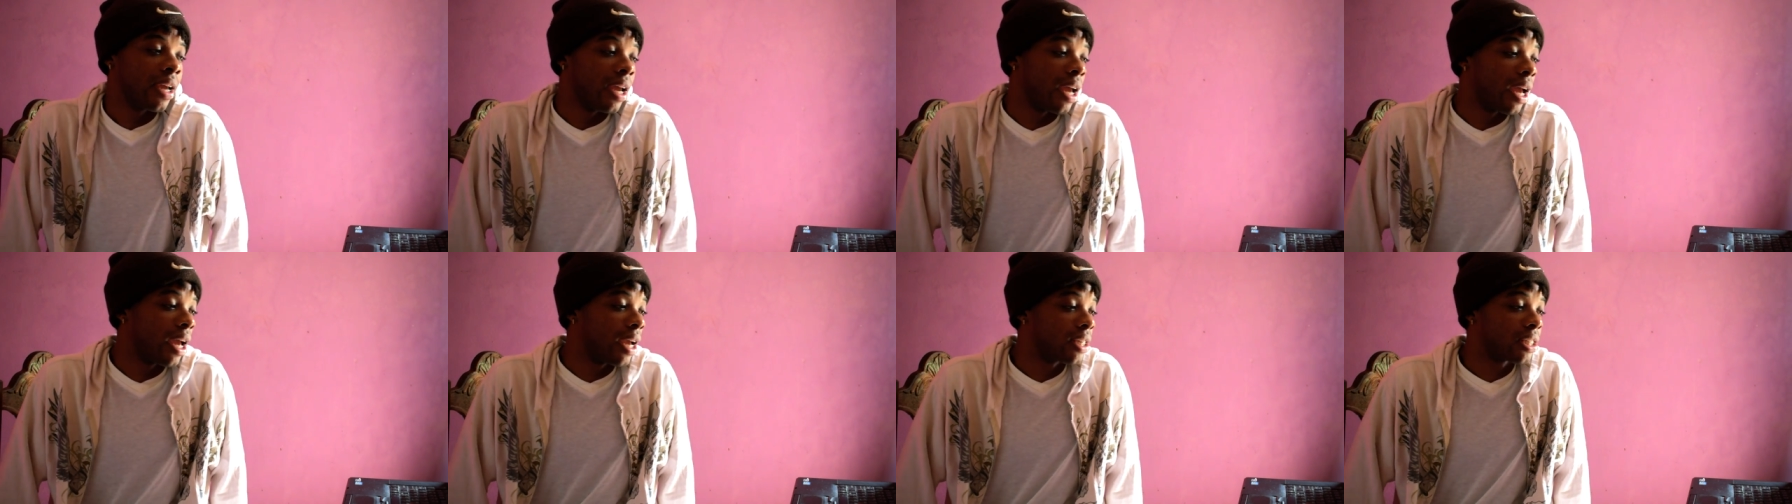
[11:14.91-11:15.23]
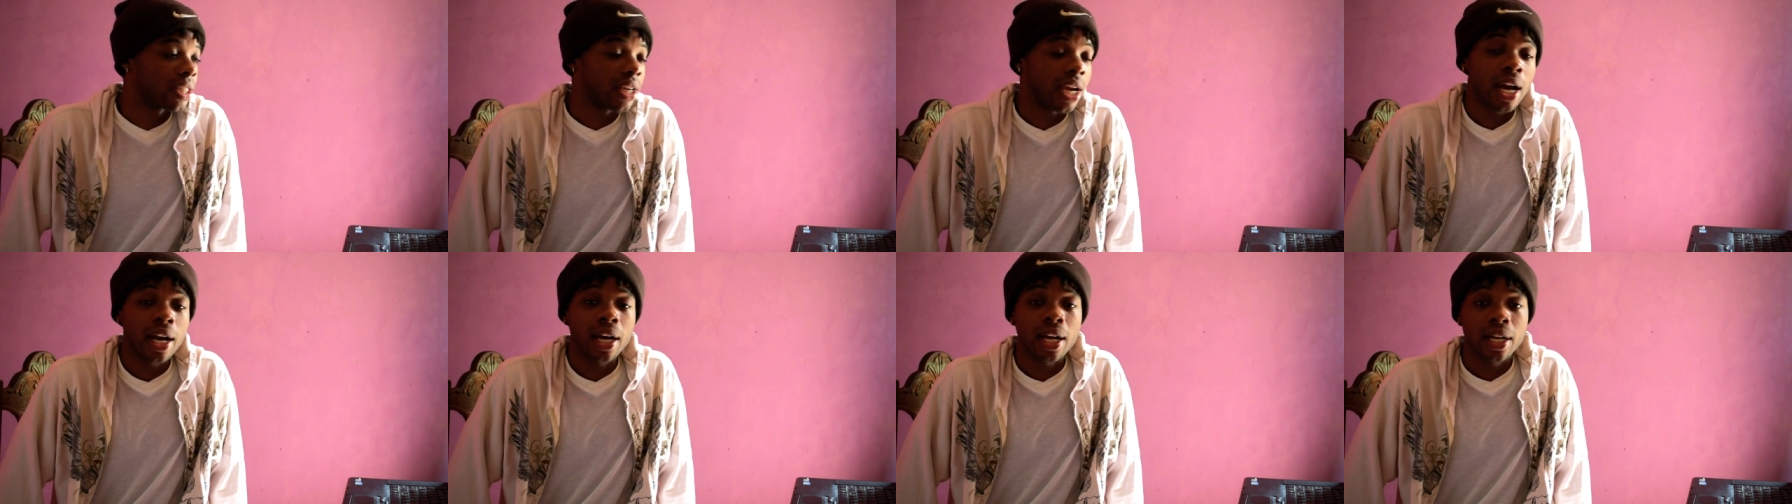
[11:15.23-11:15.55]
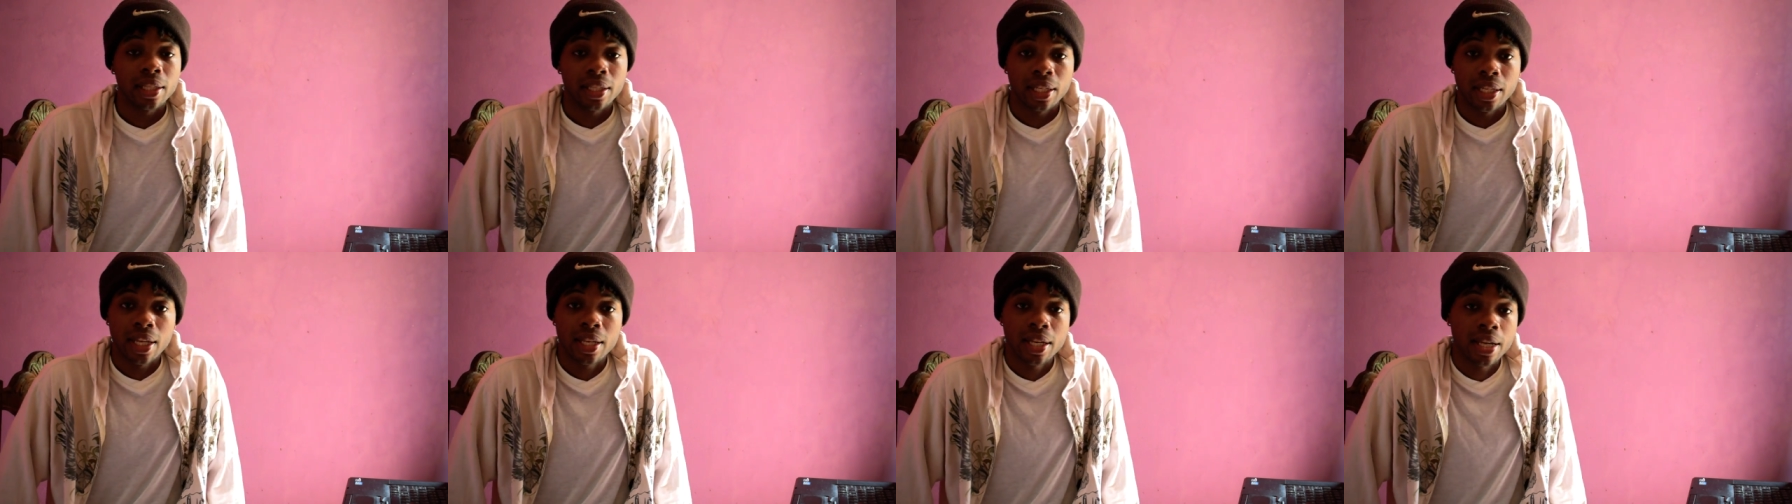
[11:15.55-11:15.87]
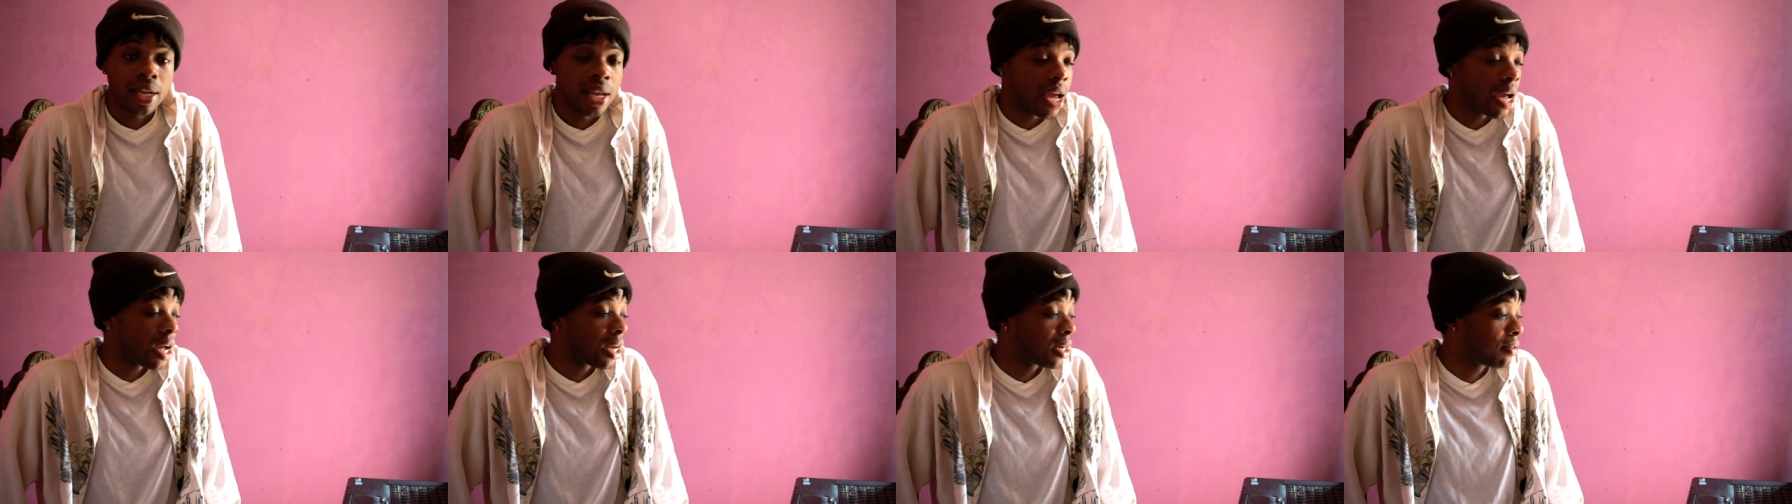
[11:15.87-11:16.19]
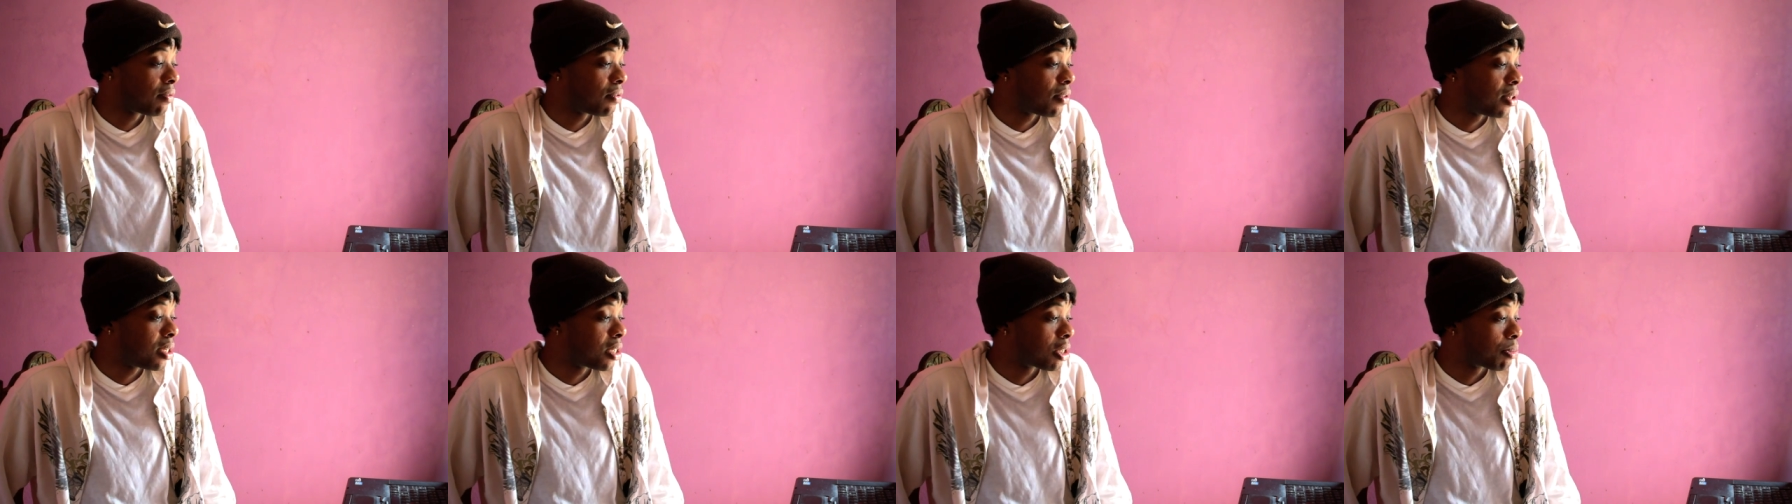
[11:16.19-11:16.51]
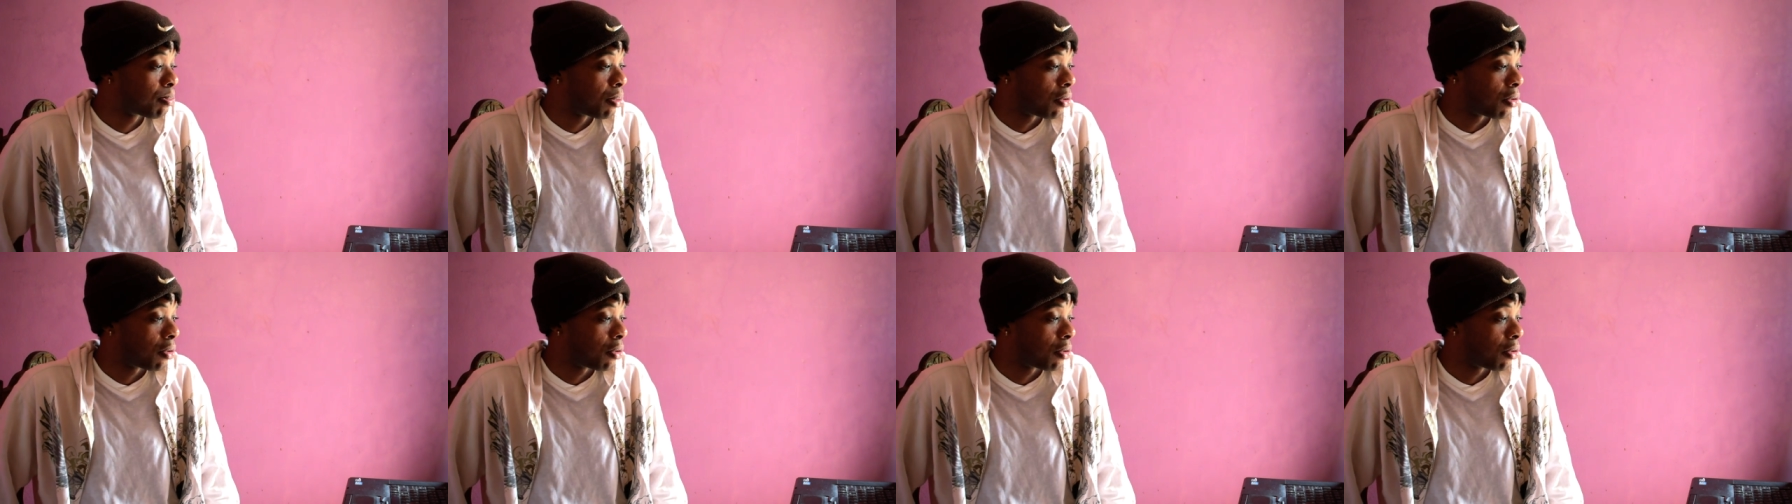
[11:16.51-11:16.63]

Hey, shout out to Diana for this